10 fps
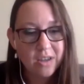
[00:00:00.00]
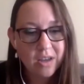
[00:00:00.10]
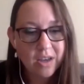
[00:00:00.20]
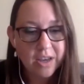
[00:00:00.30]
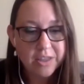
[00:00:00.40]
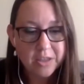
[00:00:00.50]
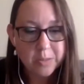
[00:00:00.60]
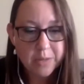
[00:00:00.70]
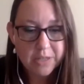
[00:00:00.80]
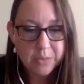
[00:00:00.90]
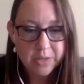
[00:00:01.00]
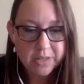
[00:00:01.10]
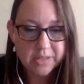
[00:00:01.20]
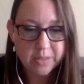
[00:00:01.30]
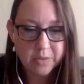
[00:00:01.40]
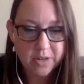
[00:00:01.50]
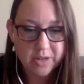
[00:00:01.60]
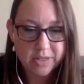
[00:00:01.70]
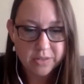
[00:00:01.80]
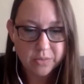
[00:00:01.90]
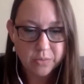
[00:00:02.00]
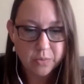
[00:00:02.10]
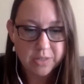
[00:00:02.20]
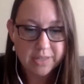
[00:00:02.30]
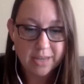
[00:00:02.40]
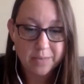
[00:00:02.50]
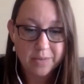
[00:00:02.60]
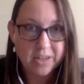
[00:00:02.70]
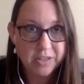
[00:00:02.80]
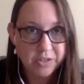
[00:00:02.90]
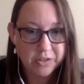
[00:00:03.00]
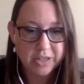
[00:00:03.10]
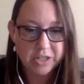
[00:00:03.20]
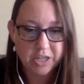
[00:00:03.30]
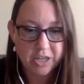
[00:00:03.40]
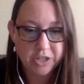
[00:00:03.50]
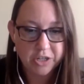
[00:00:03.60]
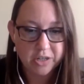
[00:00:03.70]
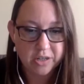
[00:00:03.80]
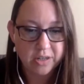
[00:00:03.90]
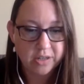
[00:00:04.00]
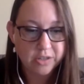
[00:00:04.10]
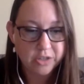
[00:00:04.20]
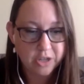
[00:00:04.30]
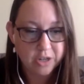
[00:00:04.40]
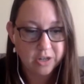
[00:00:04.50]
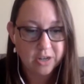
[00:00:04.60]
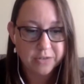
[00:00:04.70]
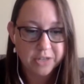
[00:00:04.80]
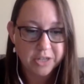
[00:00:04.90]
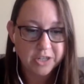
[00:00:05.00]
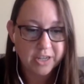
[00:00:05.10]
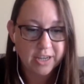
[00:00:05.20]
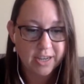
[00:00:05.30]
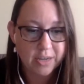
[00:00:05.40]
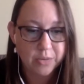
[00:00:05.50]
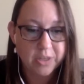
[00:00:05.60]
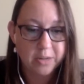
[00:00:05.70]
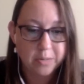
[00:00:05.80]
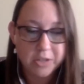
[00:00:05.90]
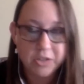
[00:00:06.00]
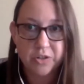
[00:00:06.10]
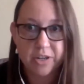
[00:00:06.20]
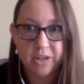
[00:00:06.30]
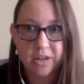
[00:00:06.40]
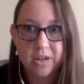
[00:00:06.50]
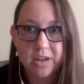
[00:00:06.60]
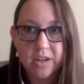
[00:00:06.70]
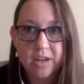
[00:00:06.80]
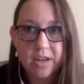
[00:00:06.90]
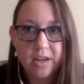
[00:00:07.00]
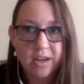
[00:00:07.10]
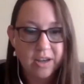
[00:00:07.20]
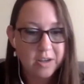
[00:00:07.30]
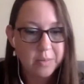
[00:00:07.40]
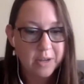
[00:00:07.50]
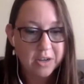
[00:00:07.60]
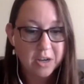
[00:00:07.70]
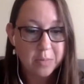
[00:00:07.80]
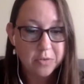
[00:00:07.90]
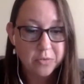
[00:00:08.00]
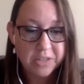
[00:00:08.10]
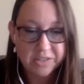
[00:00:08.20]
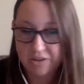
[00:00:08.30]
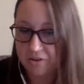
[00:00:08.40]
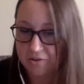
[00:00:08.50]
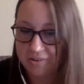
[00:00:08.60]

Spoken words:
I think the best way to summarize what is happening in history education is to share a conversation I had with an administrator a couple of weeks ago.